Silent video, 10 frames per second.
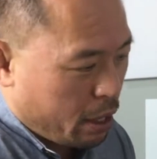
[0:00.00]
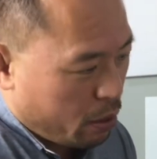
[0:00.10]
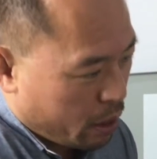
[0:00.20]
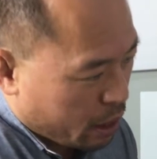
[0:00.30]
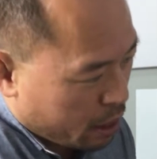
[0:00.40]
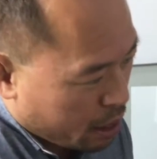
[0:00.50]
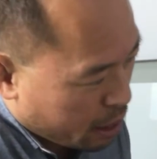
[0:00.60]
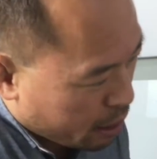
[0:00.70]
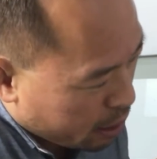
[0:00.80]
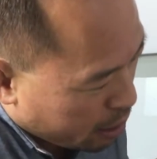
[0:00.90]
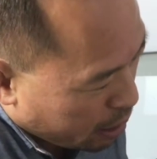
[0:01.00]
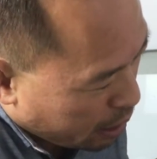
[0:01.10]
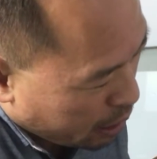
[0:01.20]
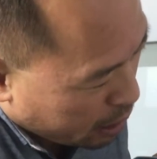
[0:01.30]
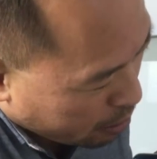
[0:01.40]
new iCloth,
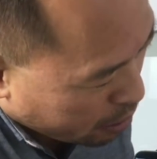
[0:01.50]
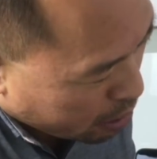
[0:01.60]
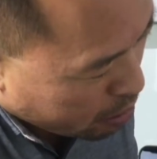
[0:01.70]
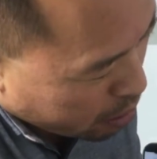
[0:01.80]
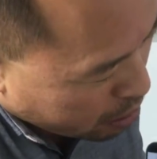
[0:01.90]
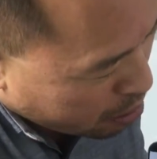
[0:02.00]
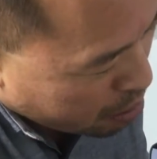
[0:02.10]
and I'm gonna go,